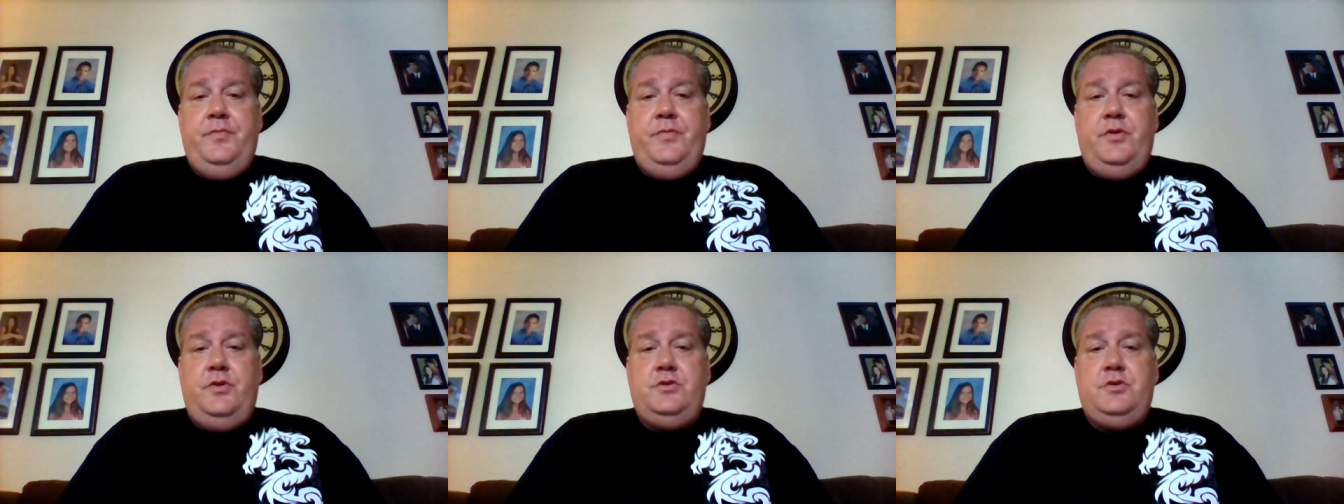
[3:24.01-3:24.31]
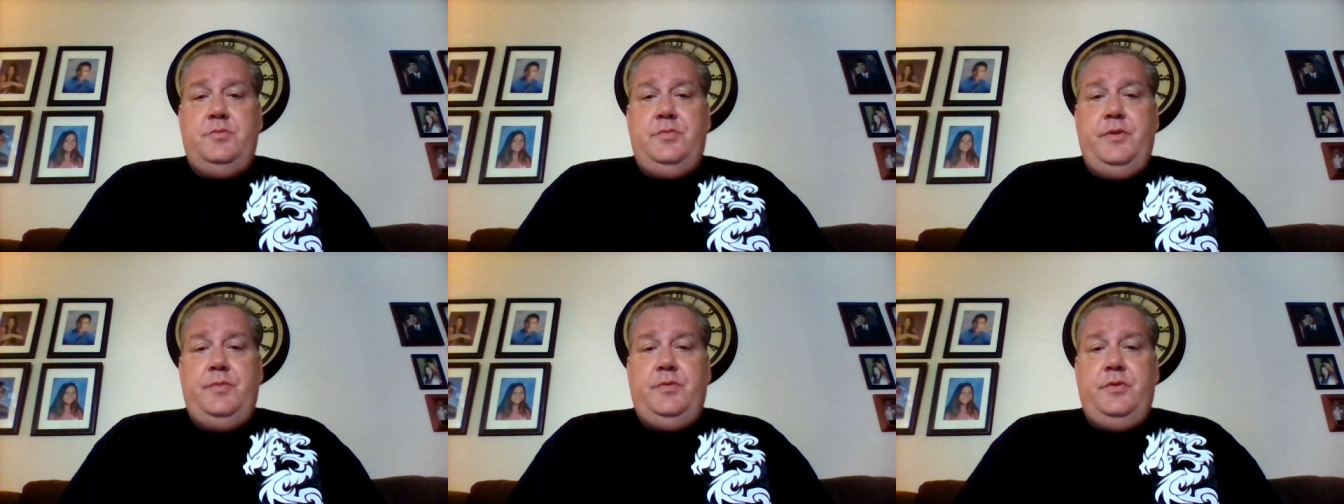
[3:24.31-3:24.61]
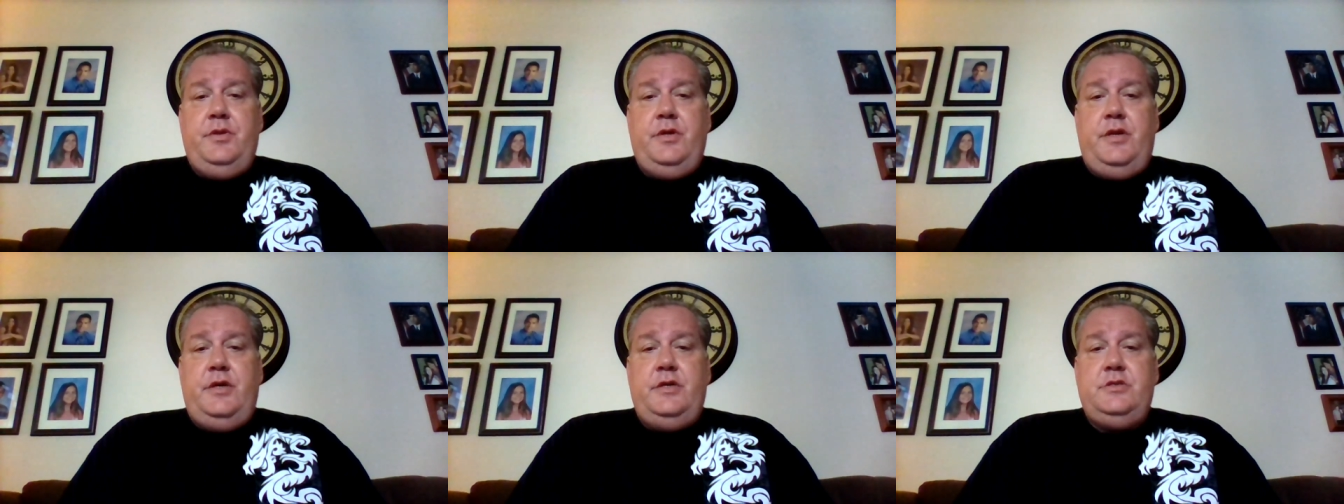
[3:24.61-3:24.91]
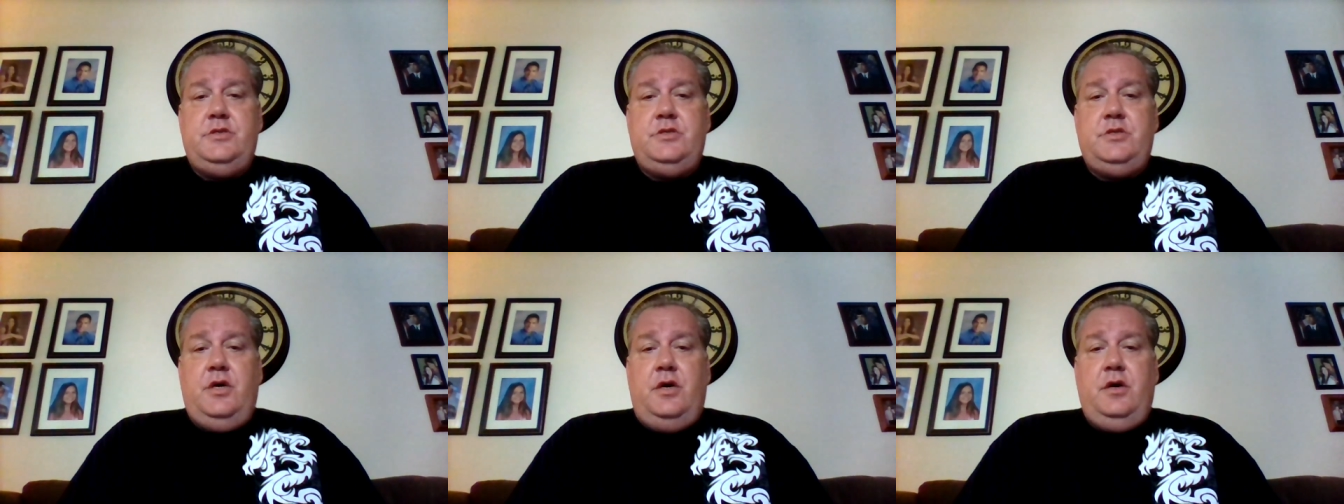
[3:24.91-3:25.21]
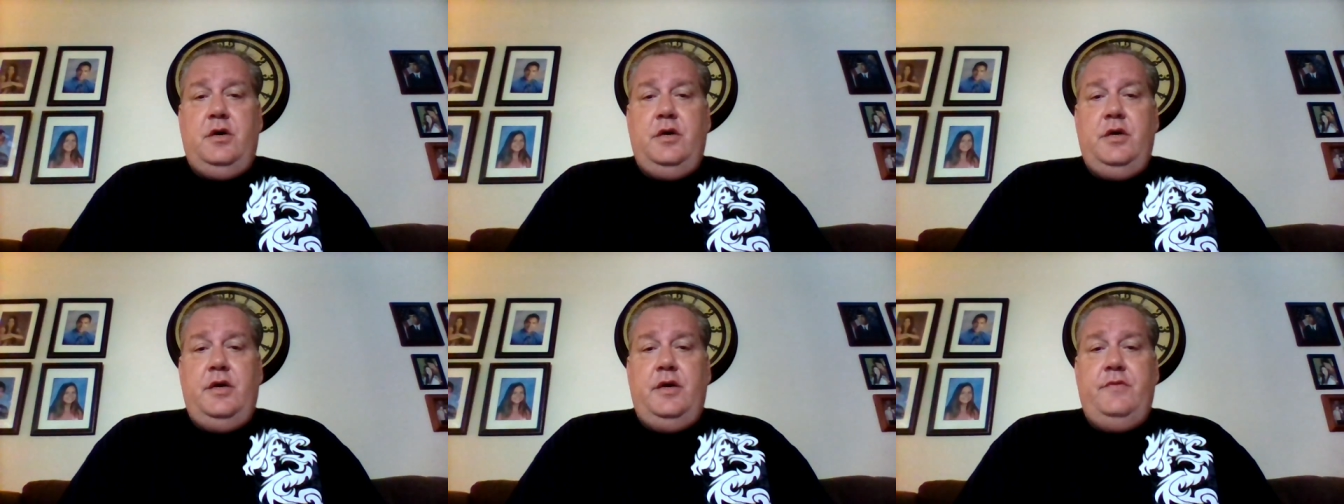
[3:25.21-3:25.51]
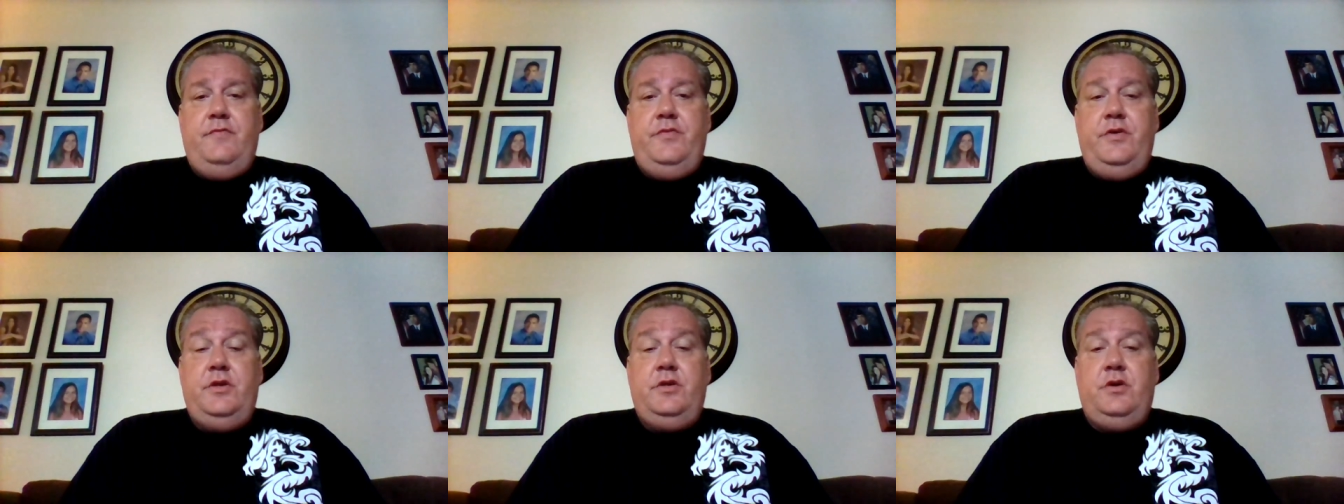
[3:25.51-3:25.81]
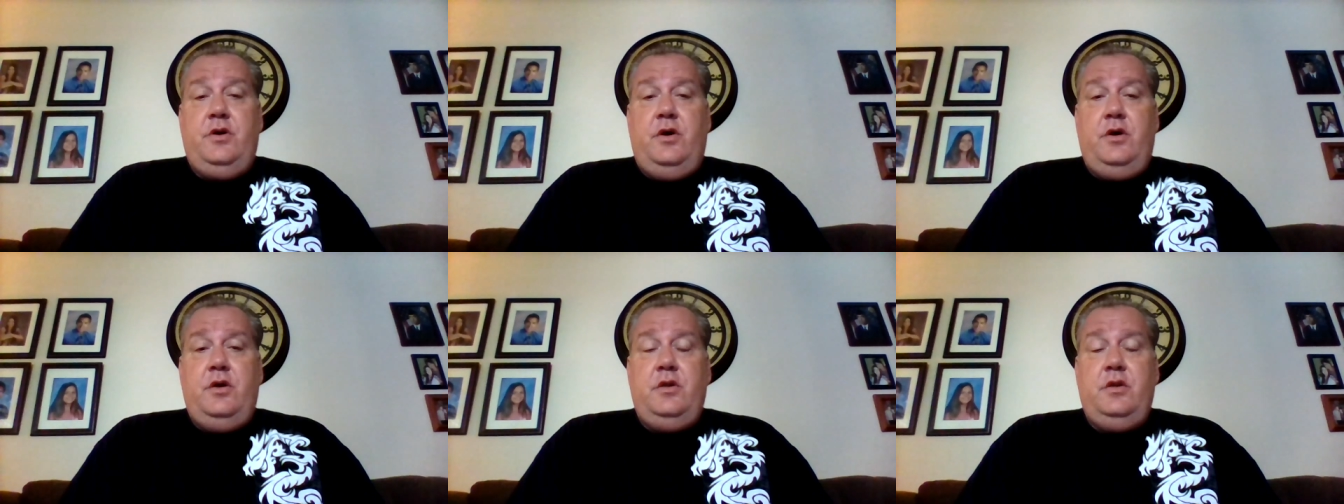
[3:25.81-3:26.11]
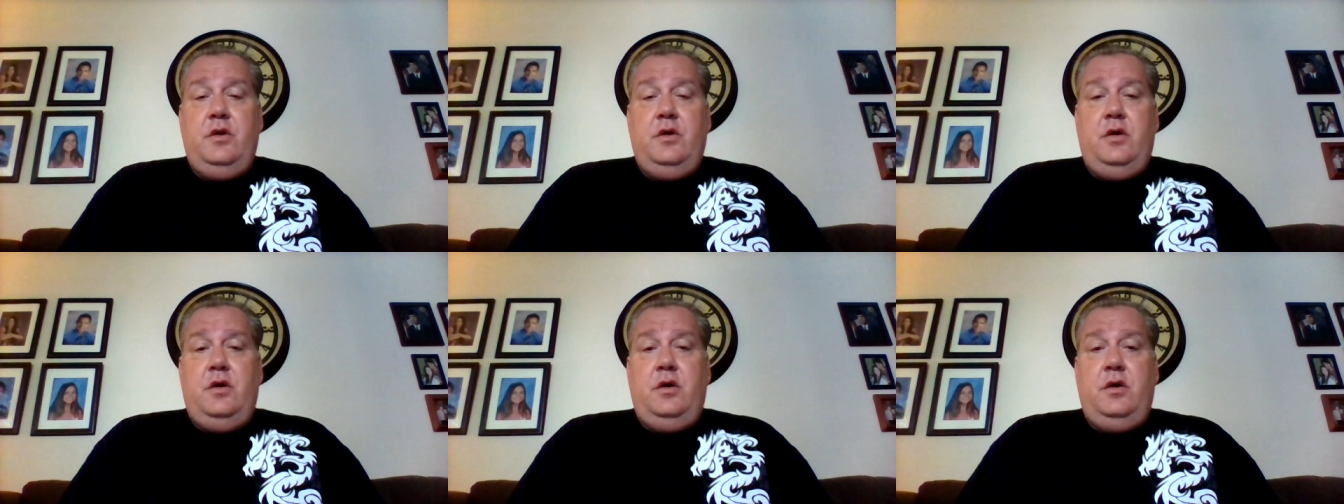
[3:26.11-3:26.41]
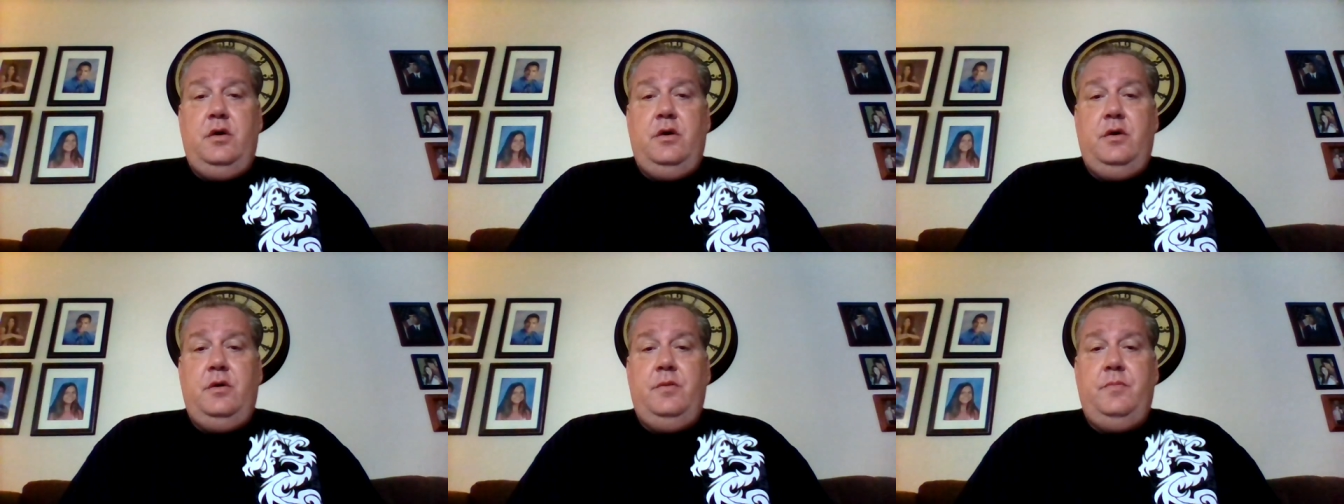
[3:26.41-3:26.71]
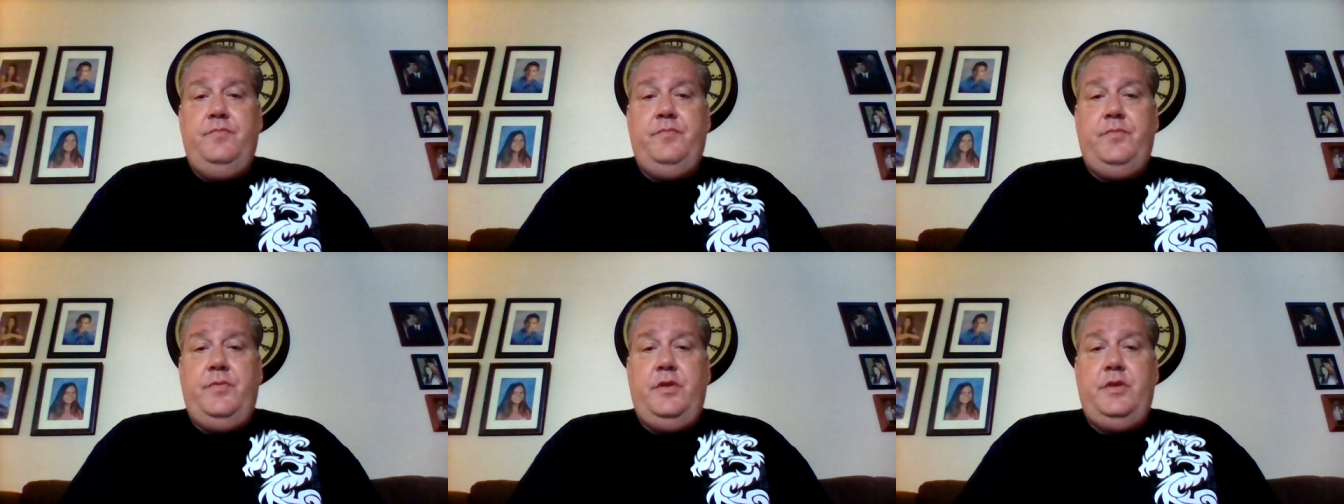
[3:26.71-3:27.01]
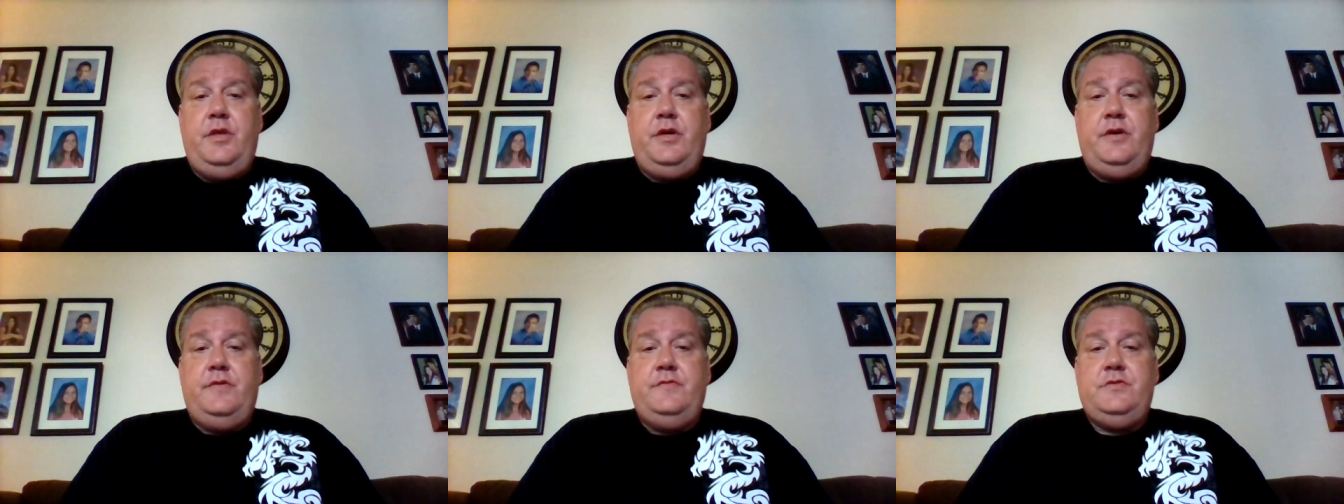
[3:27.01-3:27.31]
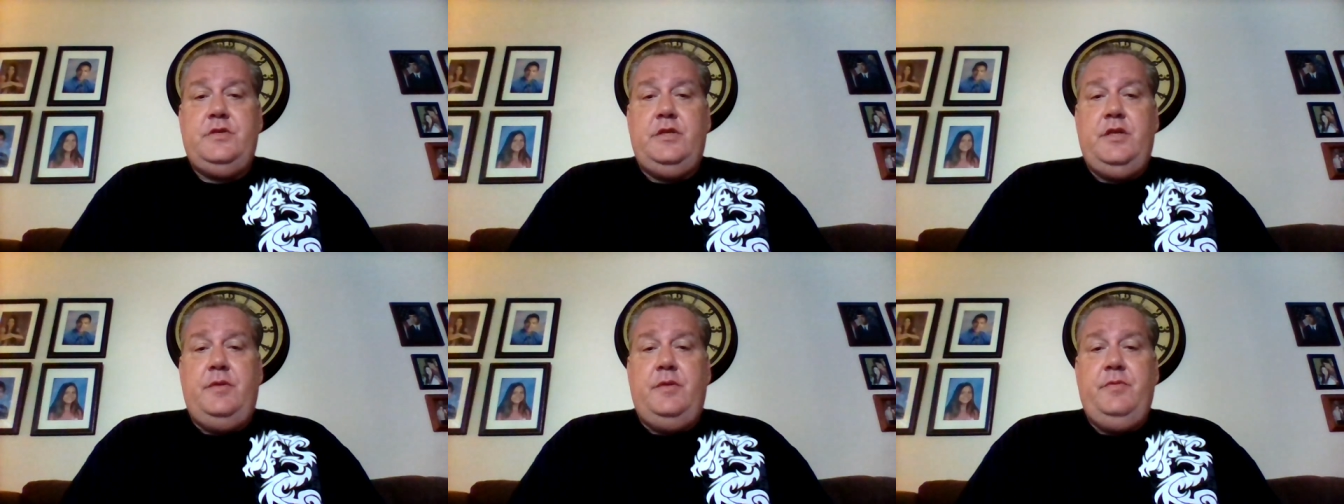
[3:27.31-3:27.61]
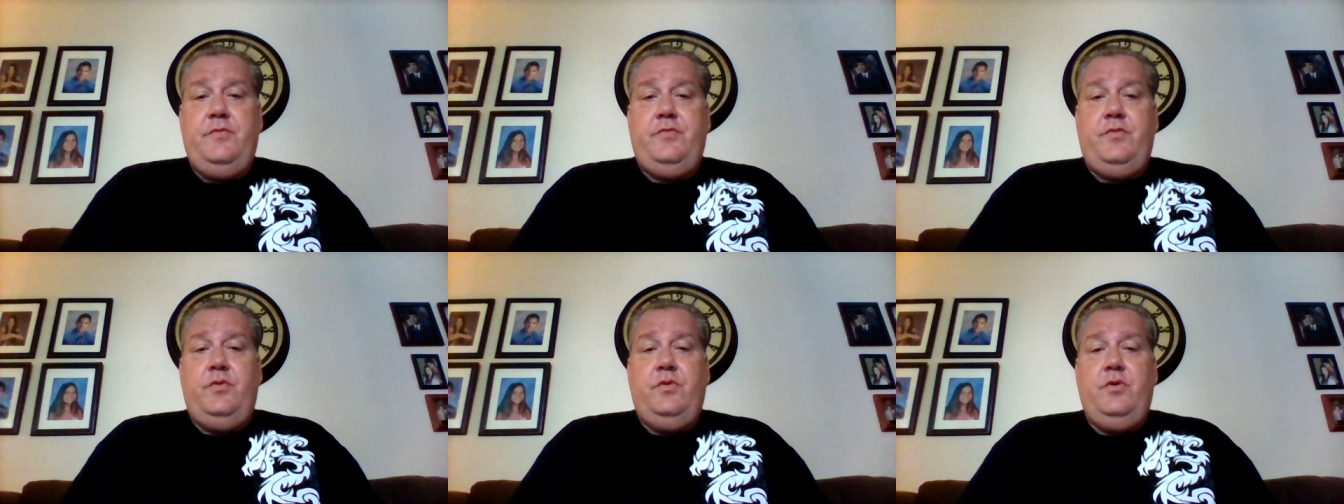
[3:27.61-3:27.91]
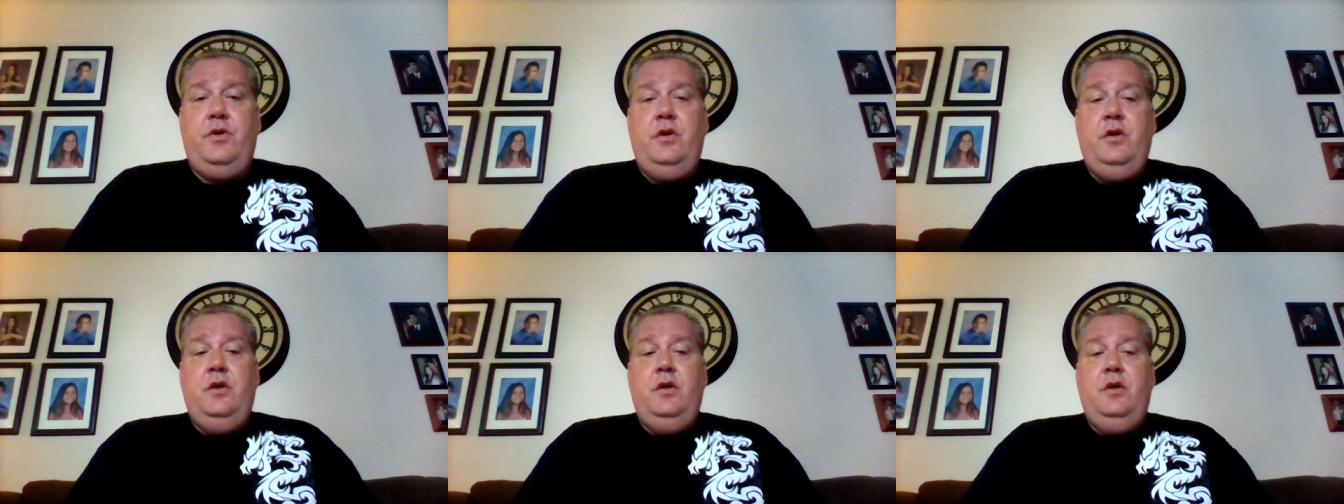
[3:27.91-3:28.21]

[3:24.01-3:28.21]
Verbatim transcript: Those are people that I saw at VidCon. Um, I think I've said that before,